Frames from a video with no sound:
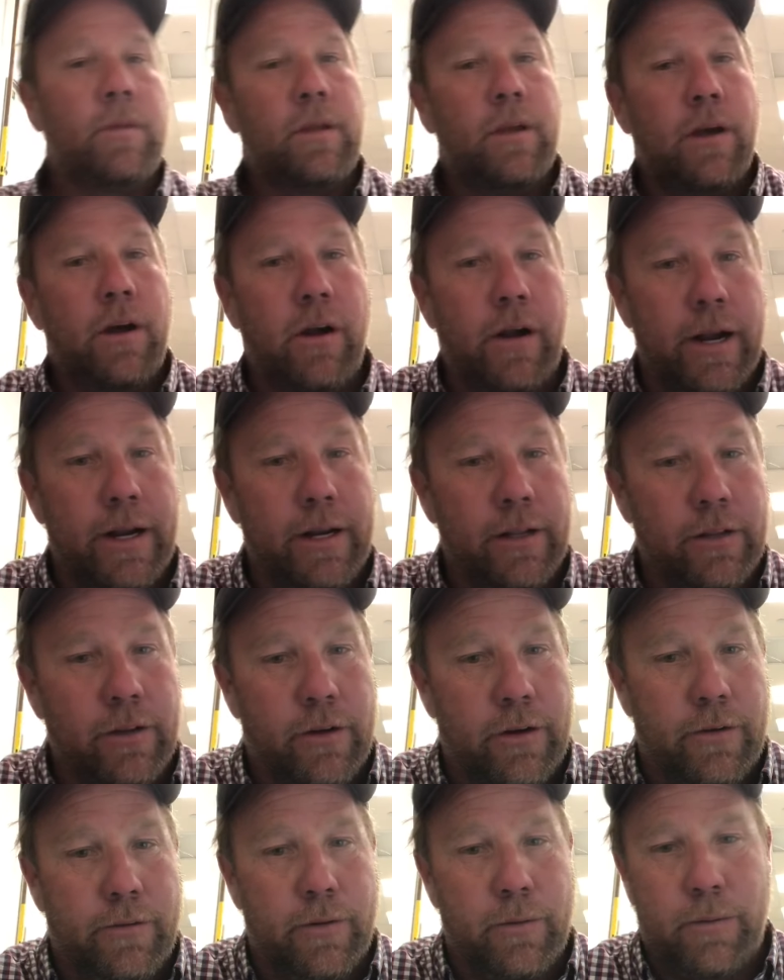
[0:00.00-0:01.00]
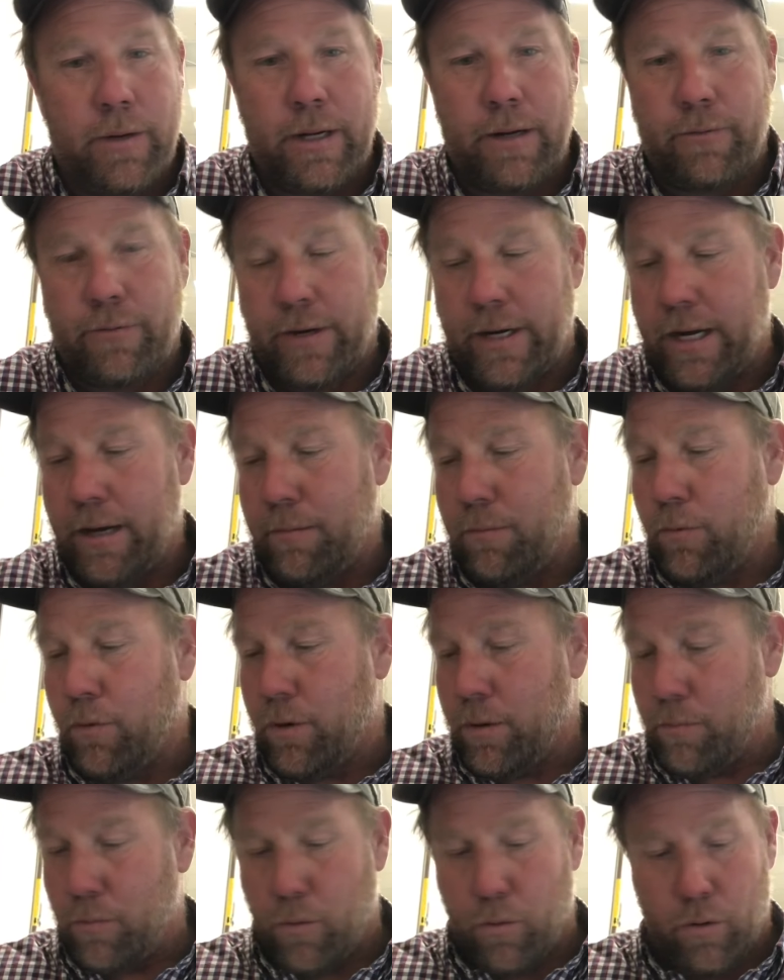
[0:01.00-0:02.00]
All right, hello everyone. I'm finding out
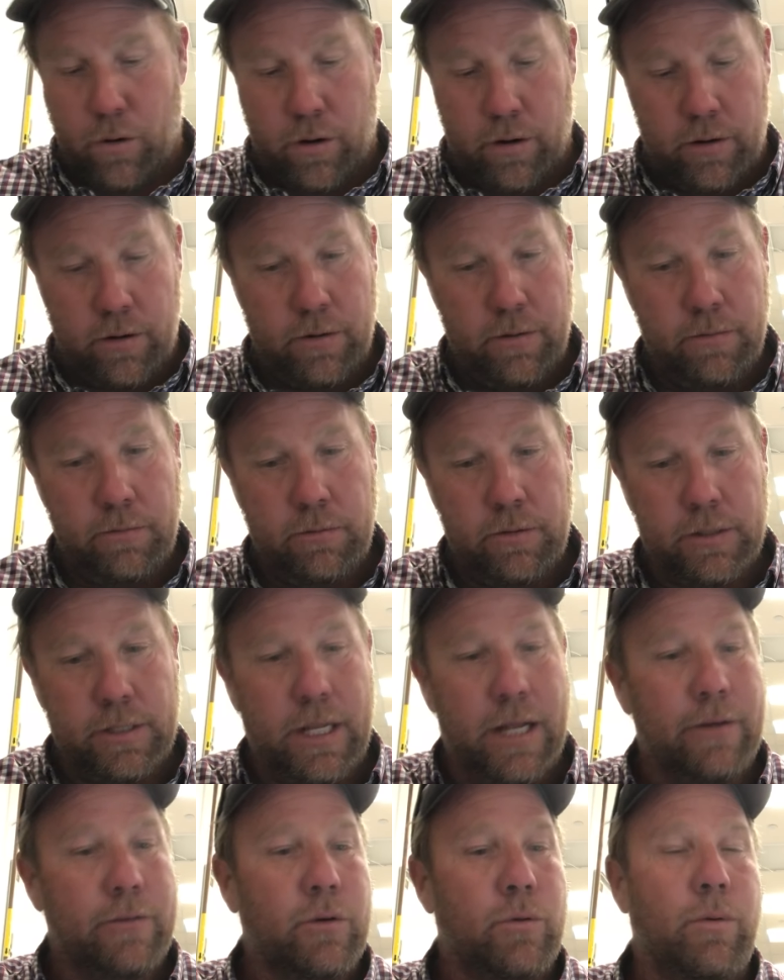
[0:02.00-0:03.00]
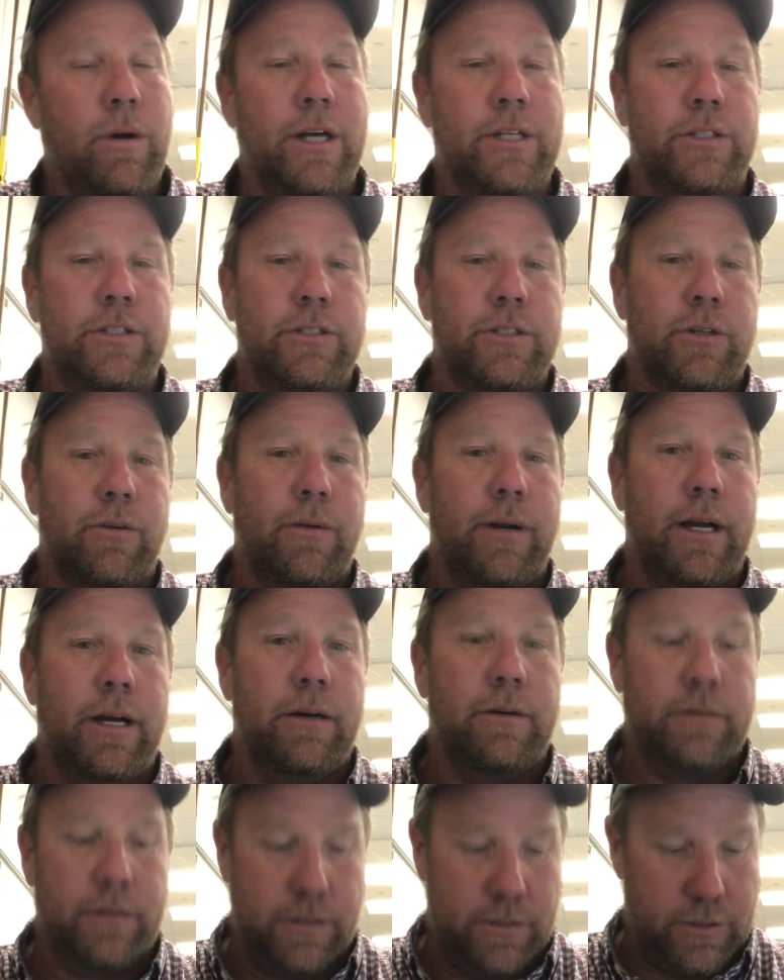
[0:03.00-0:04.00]
more and more, there's a lot of questions
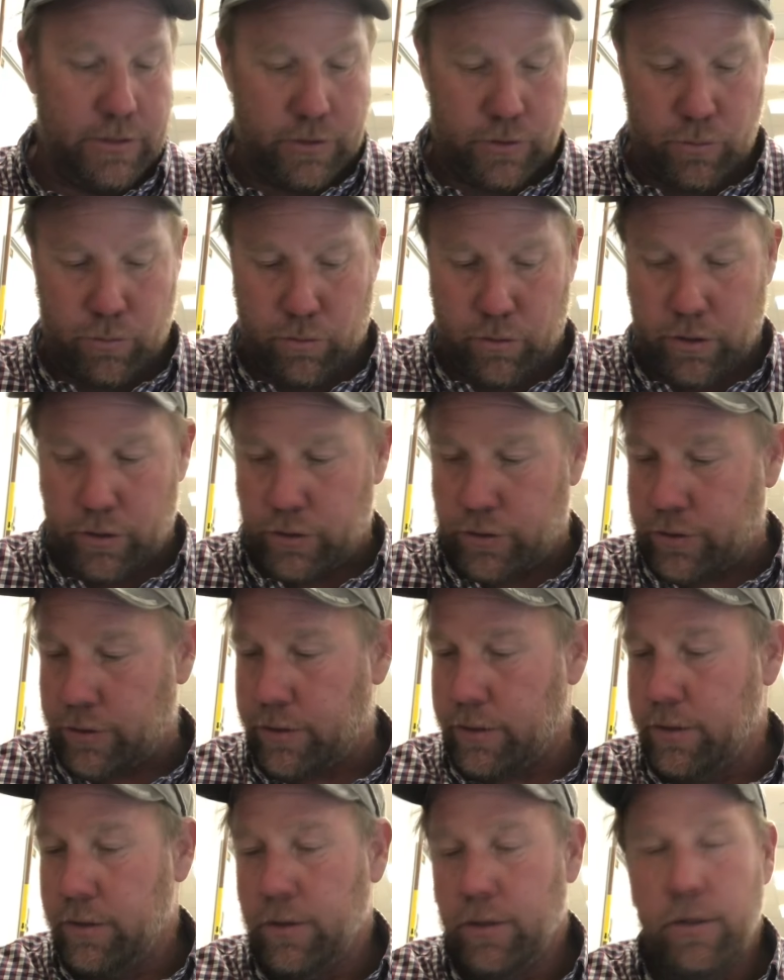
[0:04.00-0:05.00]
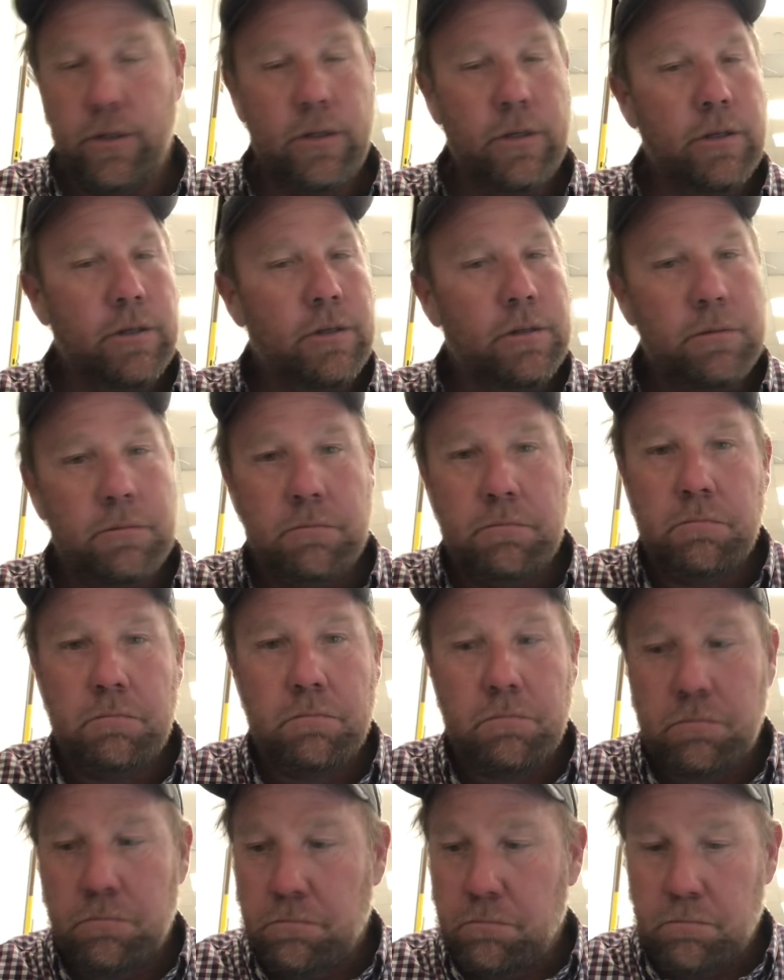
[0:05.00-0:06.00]
around the torch.
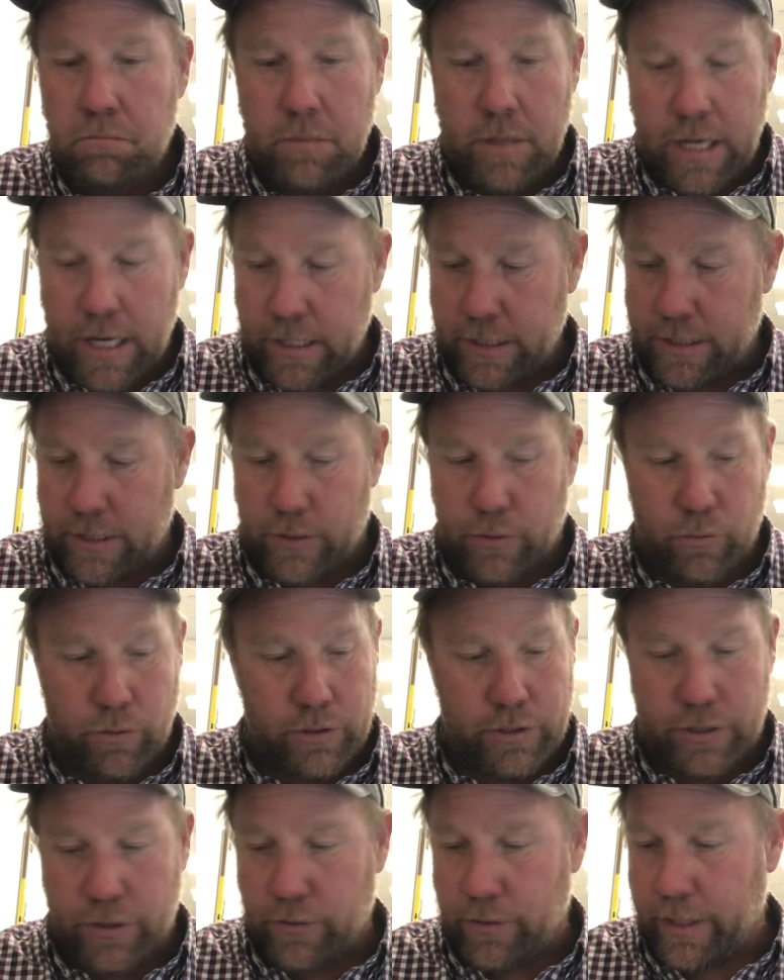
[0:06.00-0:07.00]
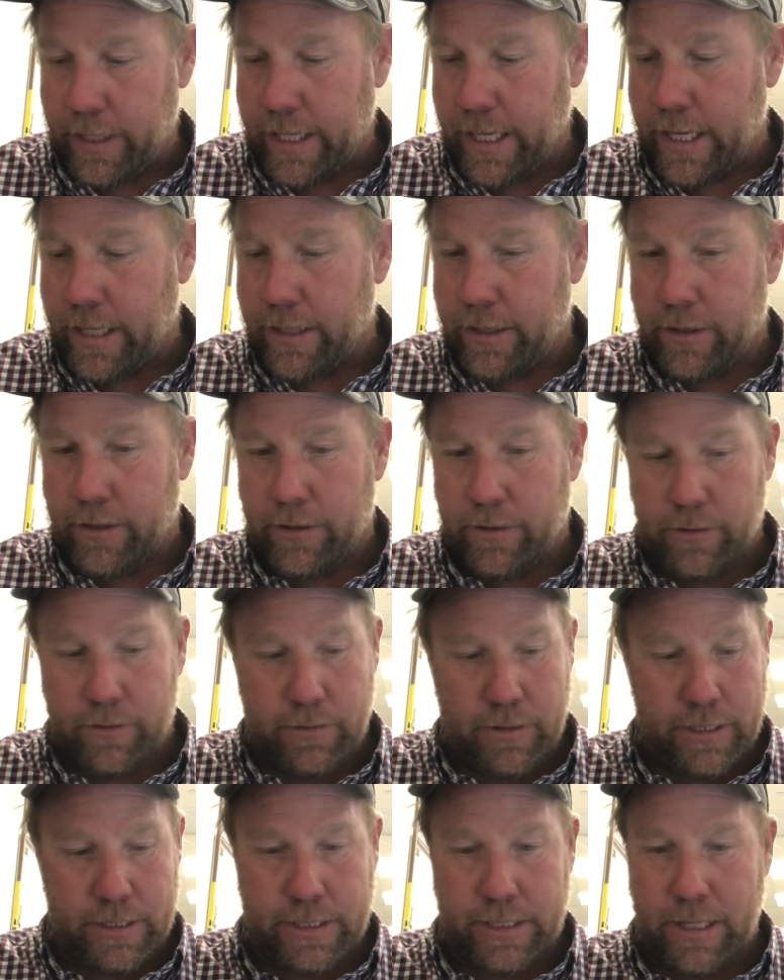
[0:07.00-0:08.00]
How does the torch go
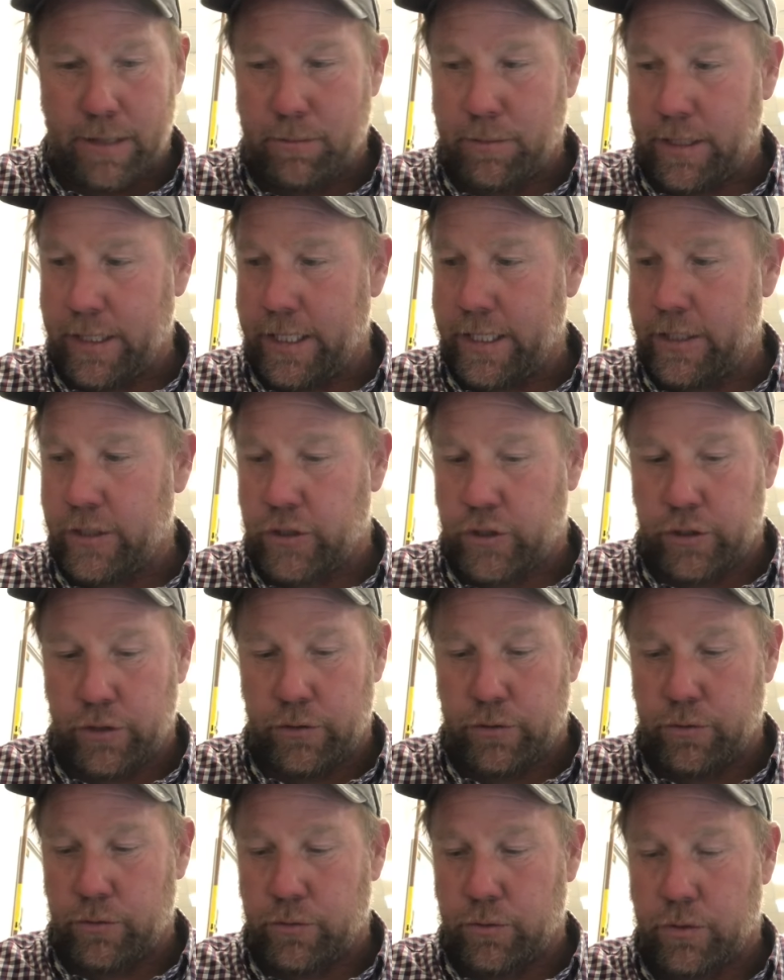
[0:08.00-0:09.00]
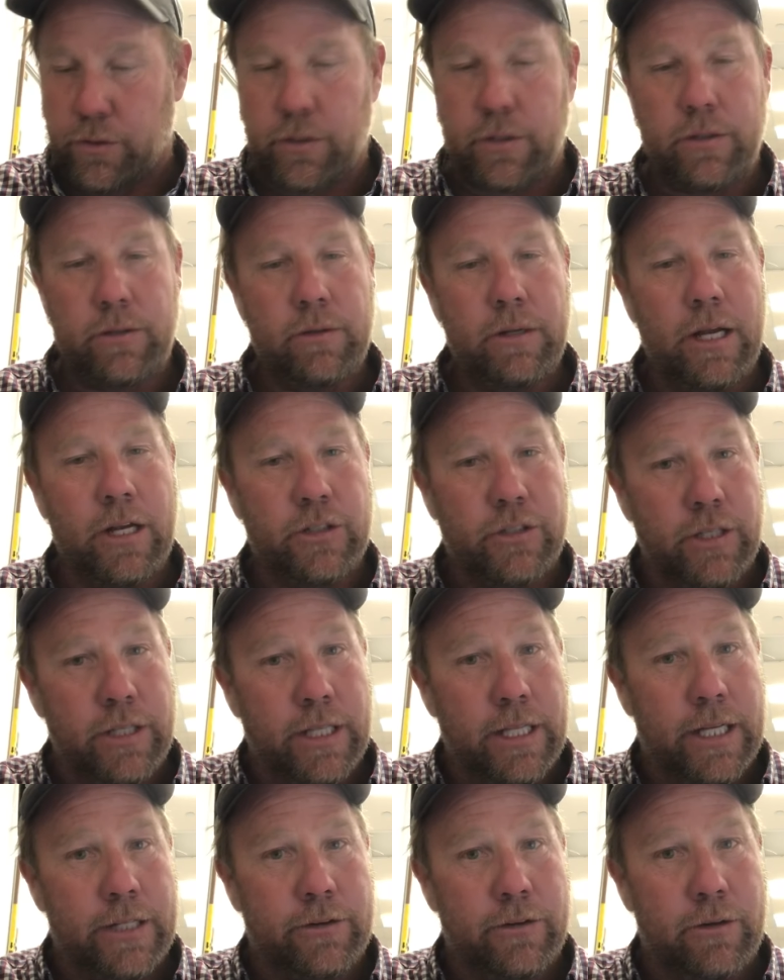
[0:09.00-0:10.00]
together? Assembly issues. How should
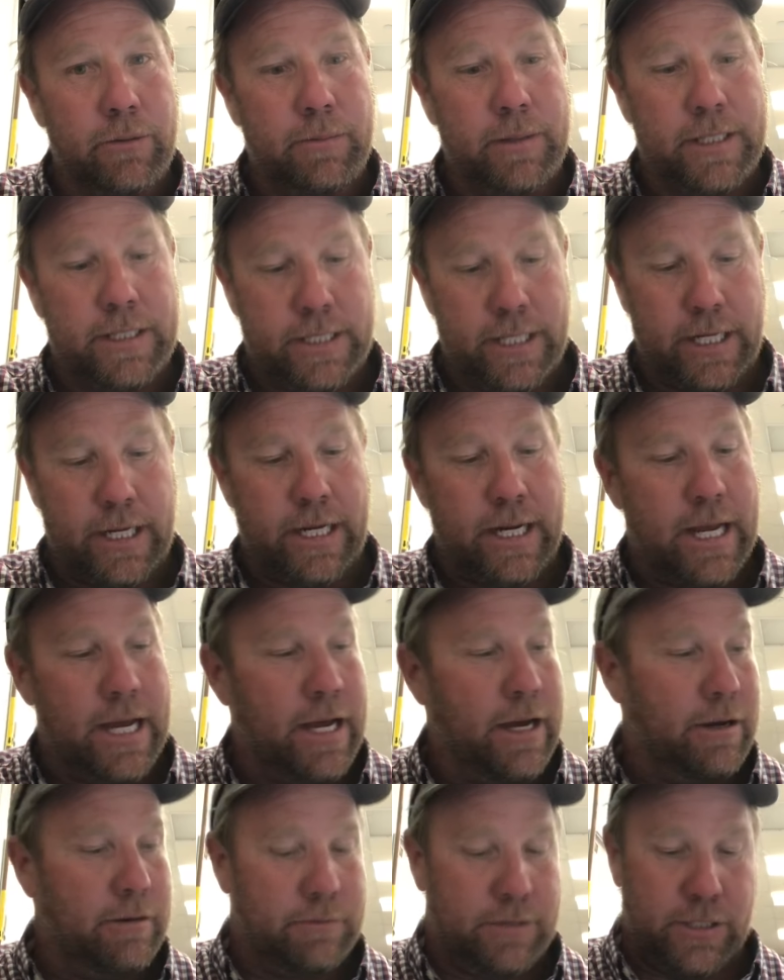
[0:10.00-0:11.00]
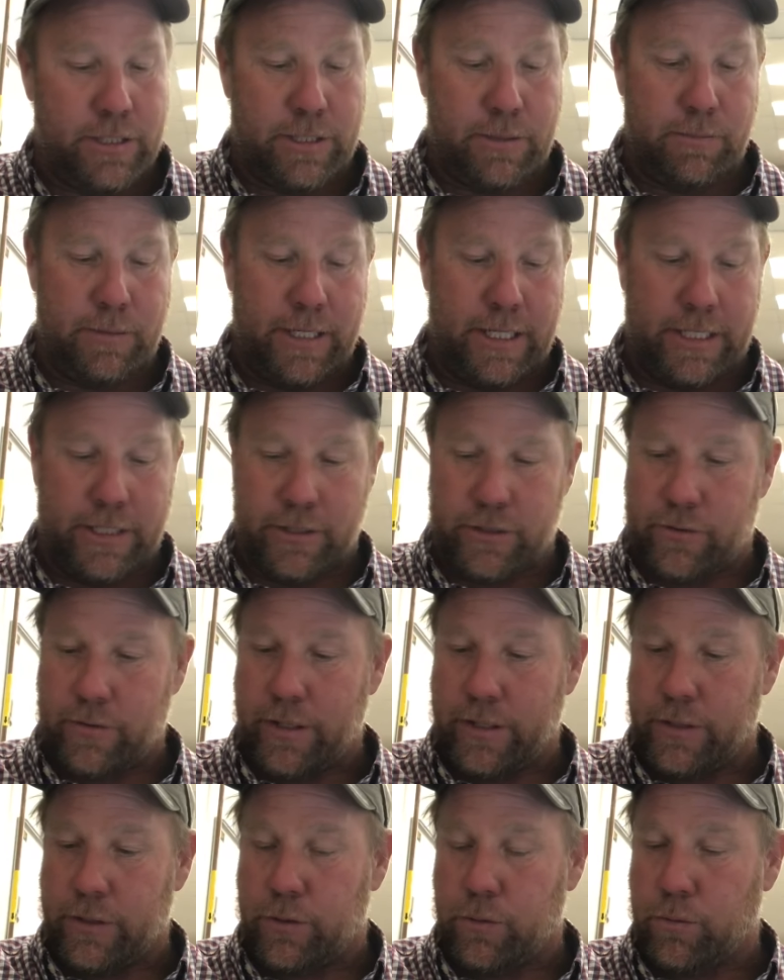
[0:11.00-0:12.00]
the electrode be sticking out? Just some details
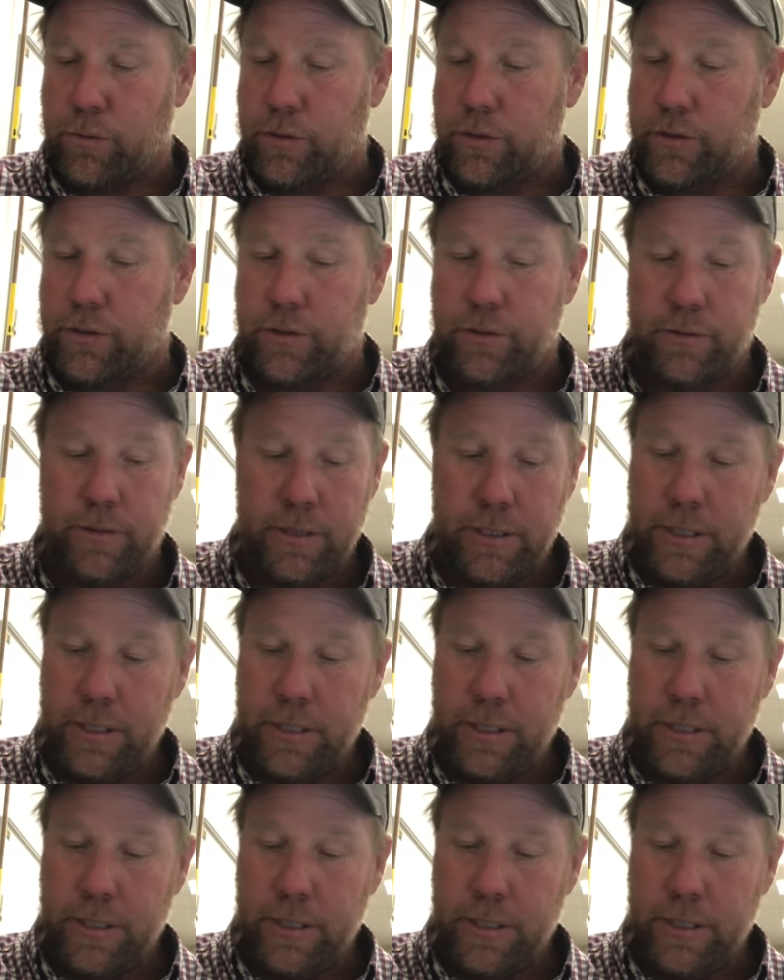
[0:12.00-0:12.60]
around the torch.